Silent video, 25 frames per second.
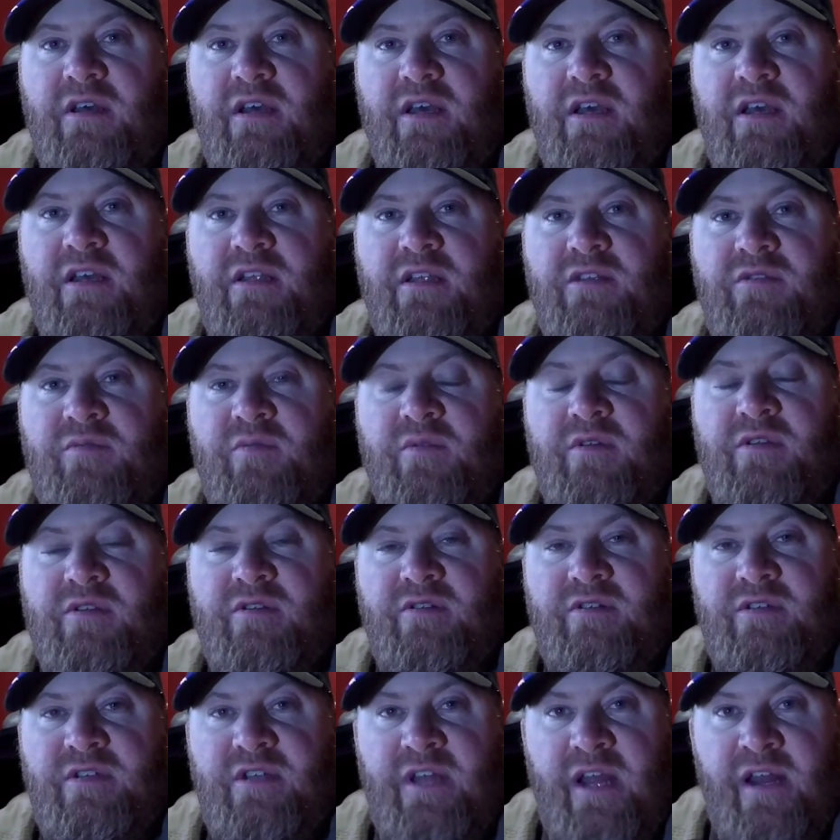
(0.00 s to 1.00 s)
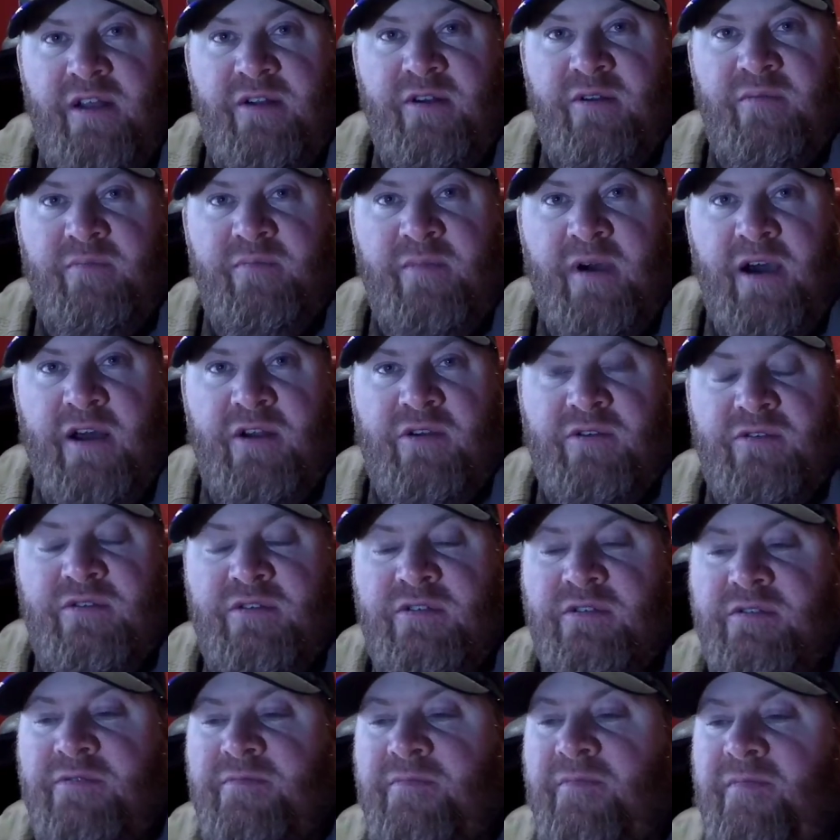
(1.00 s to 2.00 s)
It's one of their standard
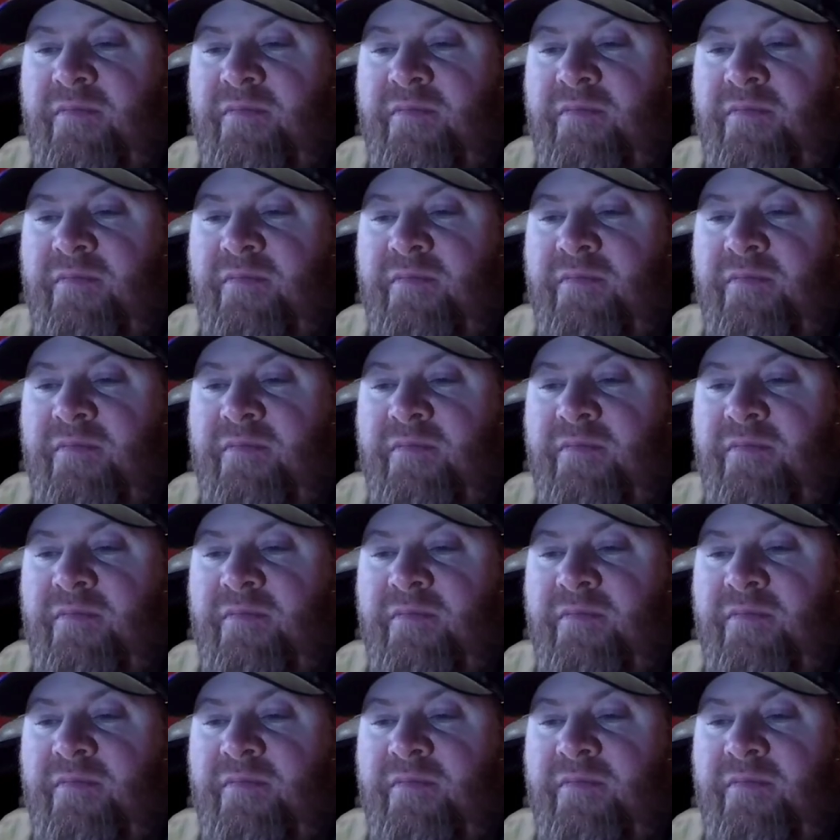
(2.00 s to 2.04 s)
models,